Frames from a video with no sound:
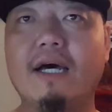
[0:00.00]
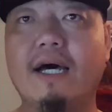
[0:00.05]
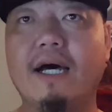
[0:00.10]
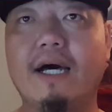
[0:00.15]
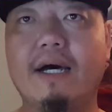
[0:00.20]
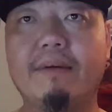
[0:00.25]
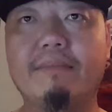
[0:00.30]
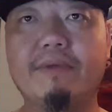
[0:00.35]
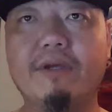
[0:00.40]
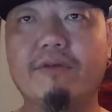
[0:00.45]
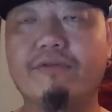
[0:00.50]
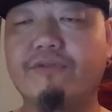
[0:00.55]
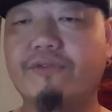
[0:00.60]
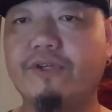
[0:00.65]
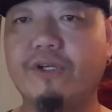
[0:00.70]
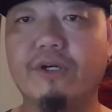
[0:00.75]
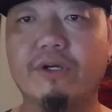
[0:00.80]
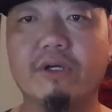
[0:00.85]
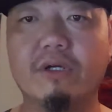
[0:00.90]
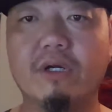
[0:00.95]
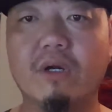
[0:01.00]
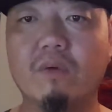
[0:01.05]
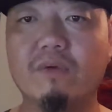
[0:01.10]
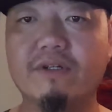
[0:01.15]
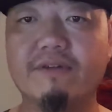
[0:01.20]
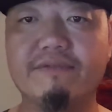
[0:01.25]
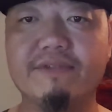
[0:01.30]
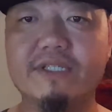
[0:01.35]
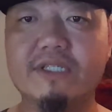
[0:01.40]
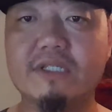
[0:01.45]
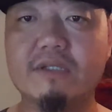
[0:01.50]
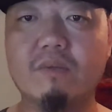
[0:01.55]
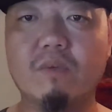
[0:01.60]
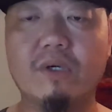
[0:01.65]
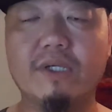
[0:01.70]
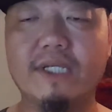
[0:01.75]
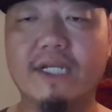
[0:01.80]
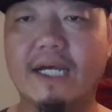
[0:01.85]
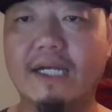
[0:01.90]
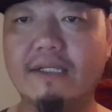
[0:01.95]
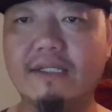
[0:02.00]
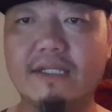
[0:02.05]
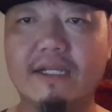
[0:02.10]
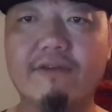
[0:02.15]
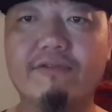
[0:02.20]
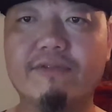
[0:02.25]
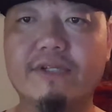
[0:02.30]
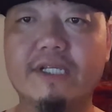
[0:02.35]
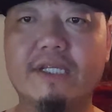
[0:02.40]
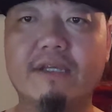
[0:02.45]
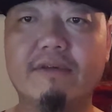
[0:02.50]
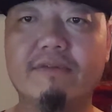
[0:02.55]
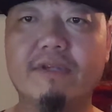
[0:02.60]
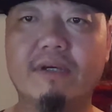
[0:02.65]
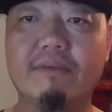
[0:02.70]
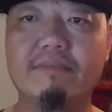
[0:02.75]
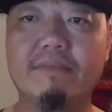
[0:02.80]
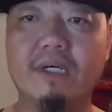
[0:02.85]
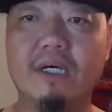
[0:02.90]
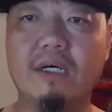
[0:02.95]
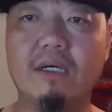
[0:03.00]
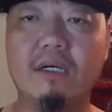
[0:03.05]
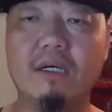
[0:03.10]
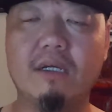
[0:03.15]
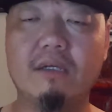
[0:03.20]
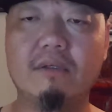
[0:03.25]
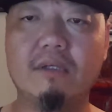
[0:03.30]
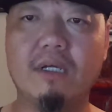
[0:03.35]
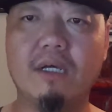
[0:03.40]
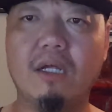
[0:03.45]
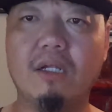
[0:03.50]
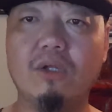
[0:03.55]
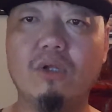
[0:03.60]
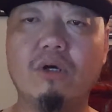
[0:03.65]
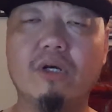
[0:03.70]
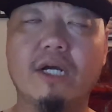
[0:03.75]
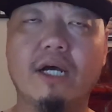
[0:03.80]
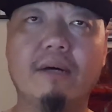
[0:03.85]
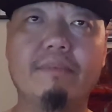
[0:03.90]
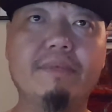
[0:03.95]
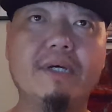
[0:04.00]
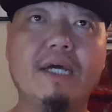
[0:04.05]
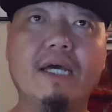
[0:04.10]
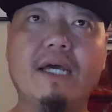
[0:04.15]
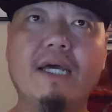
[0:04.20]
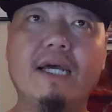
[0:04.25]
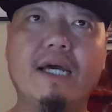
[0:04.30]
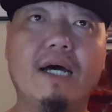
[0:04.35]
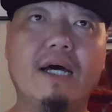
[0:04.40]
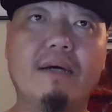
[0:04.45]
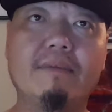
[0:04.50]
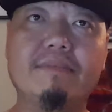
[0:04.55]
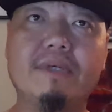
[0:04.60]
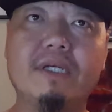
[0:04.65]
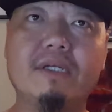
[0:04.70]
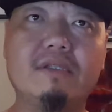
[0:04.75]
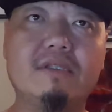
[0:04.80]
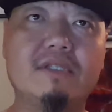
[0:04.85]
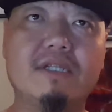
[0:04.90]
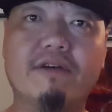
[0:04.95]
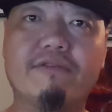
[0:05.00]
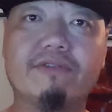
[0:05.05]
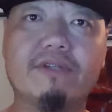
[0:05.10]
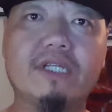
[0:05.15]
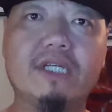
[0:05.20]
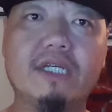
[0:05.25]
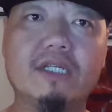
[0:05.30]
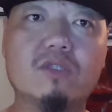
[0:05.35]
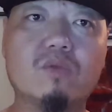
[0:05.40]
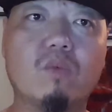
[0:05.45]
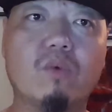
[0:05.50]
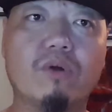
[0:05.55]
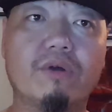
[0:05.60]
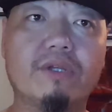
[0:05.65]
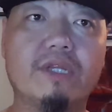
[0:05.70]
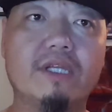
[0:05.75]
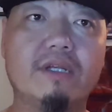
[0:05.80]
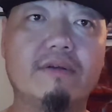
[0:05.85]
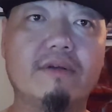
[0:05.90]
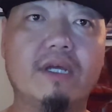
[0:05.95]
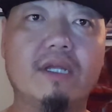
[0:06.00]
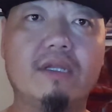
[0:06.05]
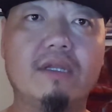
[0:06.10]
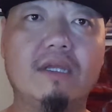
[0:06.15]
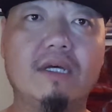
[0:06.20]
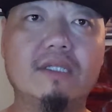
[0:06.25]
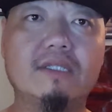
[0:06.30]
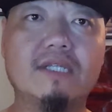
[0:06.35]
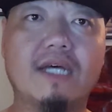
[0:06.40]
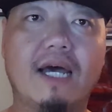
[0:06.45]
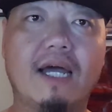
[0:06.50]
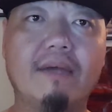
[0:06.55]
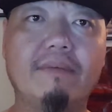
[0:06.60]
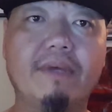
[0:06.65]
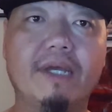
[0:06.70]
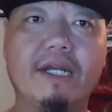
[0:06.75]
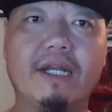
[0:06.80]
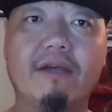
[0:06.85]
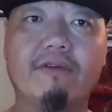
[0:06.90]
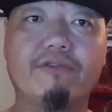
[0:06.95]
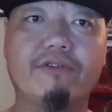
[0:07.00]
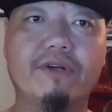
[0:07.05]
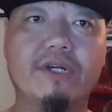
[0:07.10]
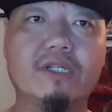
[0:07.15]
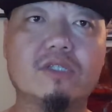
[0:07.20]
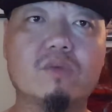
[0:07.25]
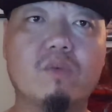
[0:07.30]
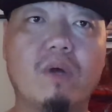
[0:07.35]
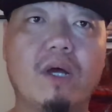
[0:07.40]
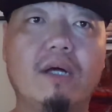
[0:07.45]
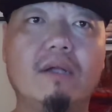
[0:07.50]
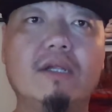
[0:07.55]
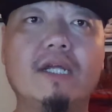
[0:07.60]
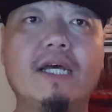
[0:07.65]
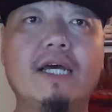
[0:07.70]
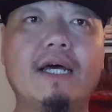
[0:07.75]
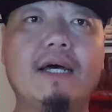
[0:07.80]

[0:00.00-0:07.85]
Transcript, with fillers: um, if you're going to visit, whatnot. Definitely give them uh, a look up. Um, it definitely is worth the, the time and effort as well.